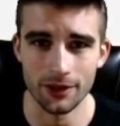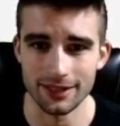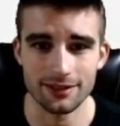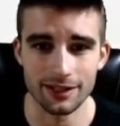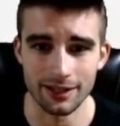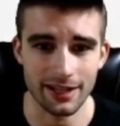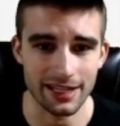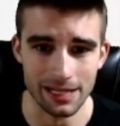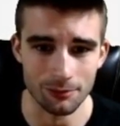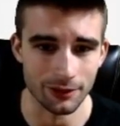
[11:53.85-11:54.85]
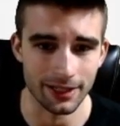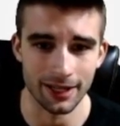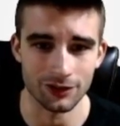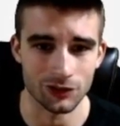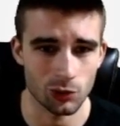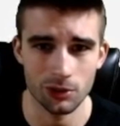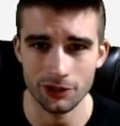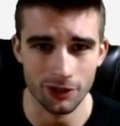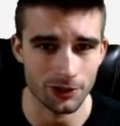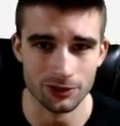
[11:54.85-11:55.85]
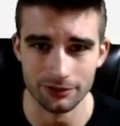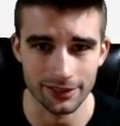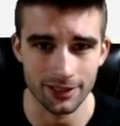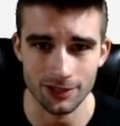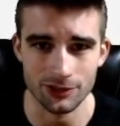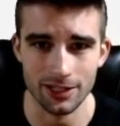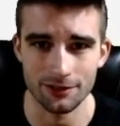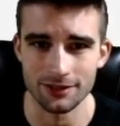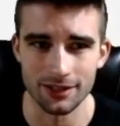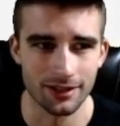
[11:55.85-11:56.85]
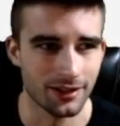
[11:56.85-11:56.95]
that Sunday night game where he had 200 yards, 3 touchdowns.